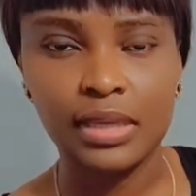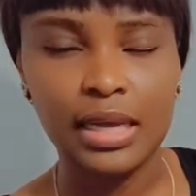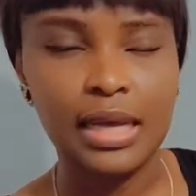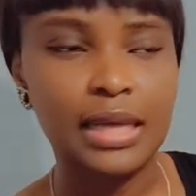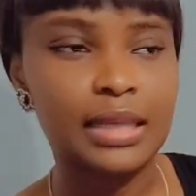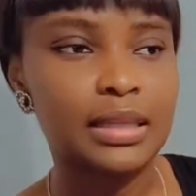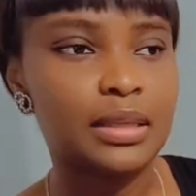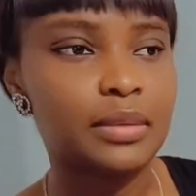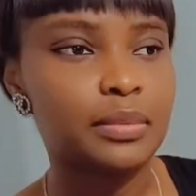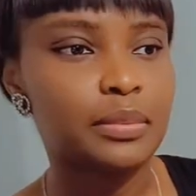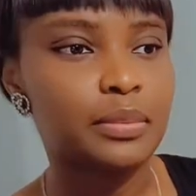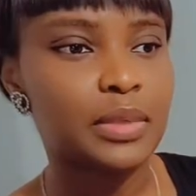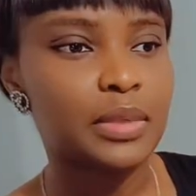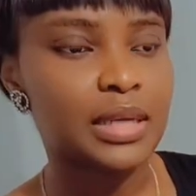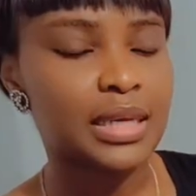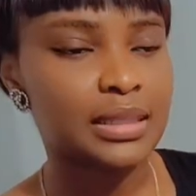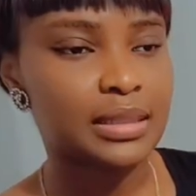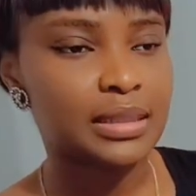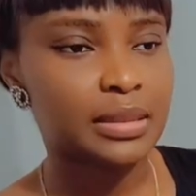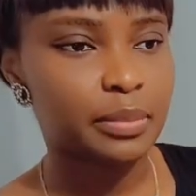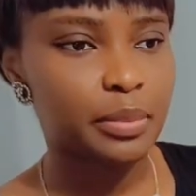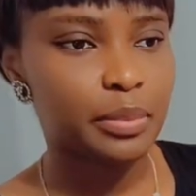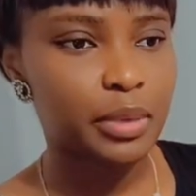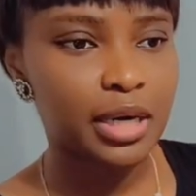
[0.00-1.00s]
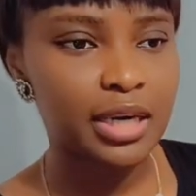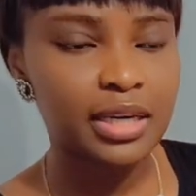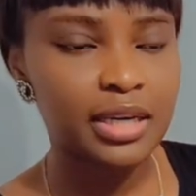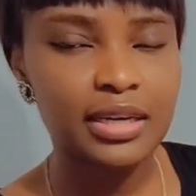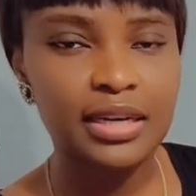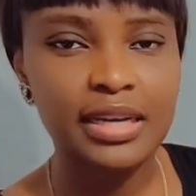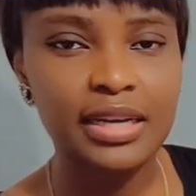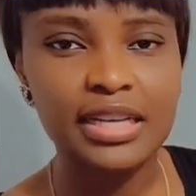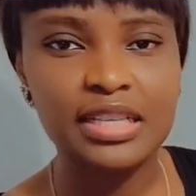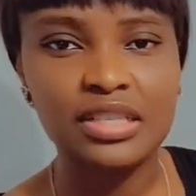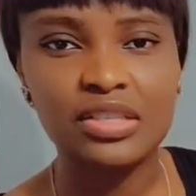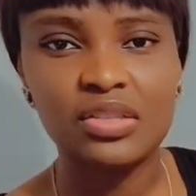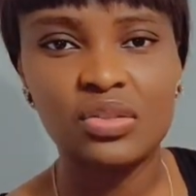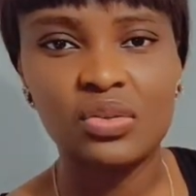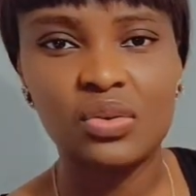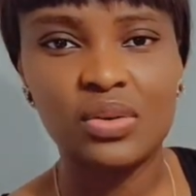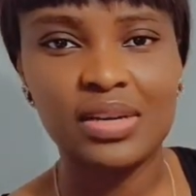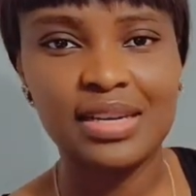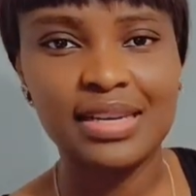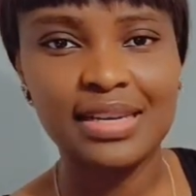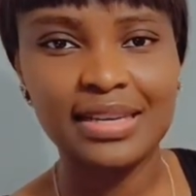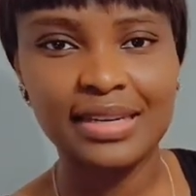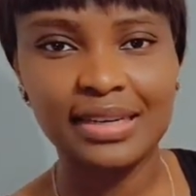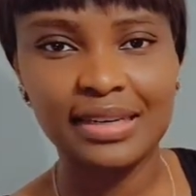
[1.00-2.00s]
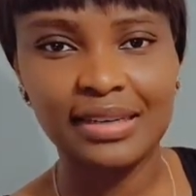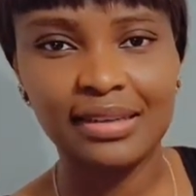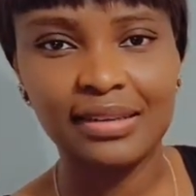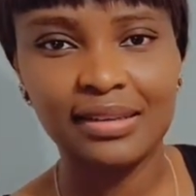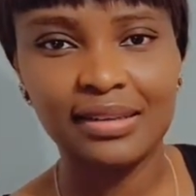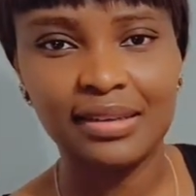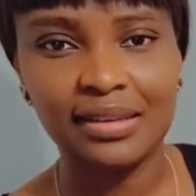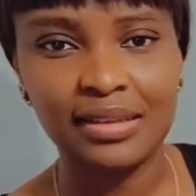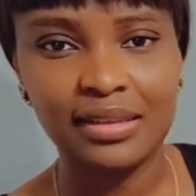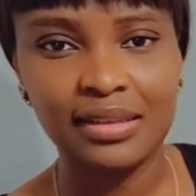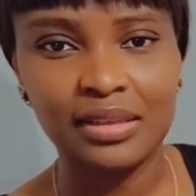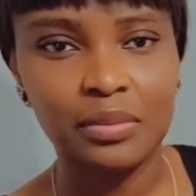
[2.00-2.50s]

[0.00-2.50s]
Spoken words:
and the partner is not healing.